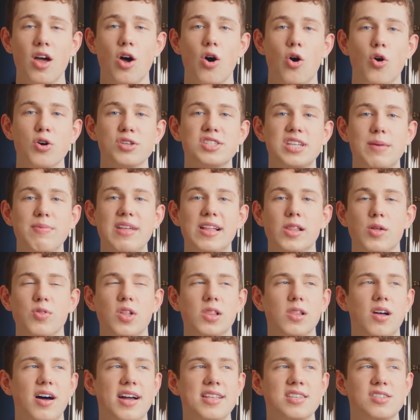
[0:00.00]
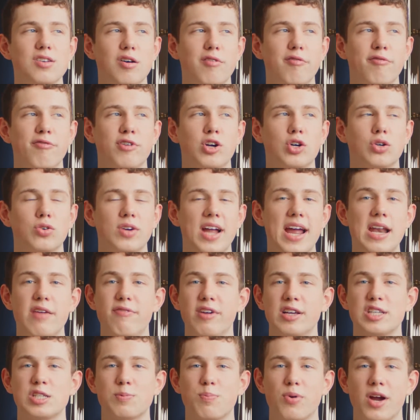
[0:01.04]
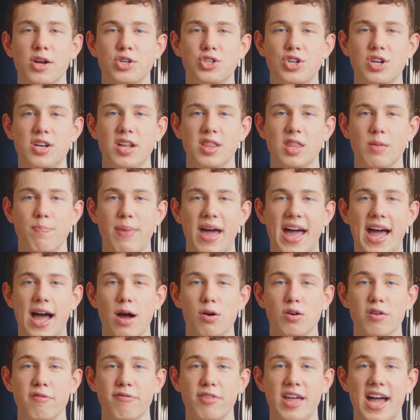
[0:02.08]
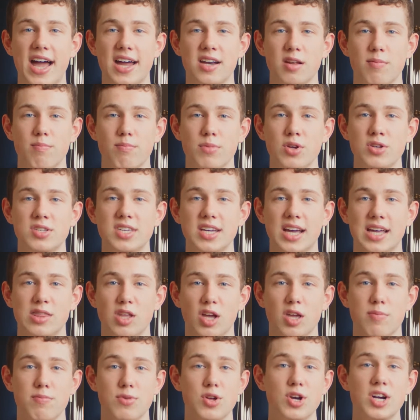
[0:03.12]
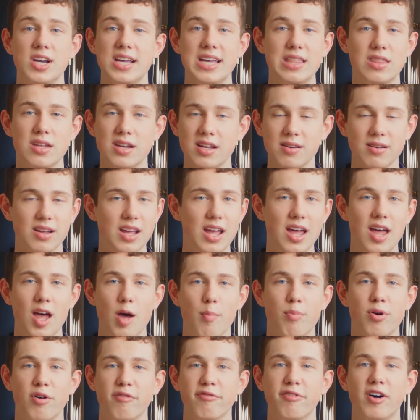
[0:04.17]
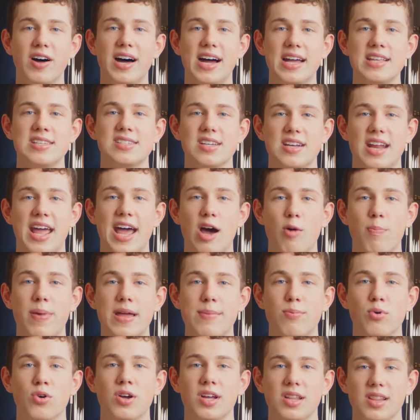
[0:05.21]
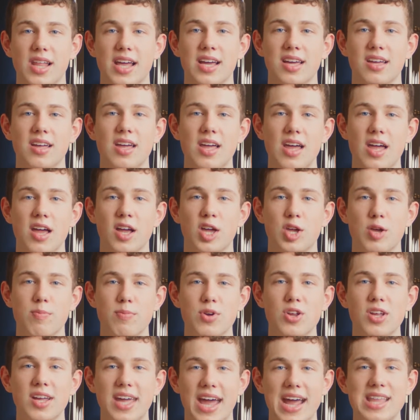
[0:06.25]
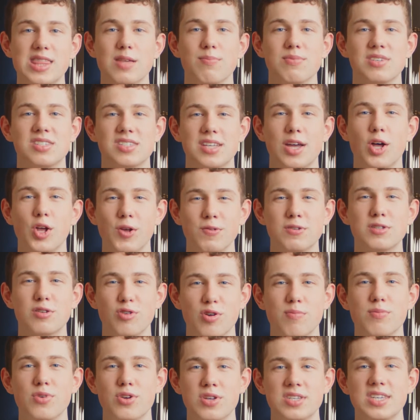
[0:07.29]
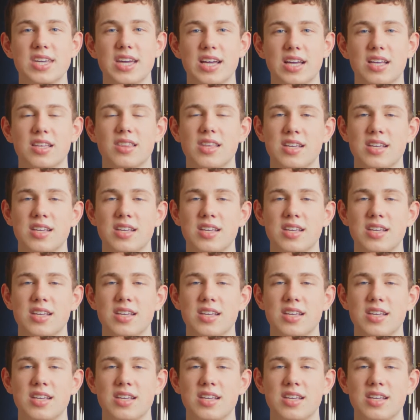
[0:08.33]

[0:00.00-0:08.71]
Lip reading: Or something along the lines of creative expression and the power of that, and music and the community that it provides, and how people can communicate themselves through music.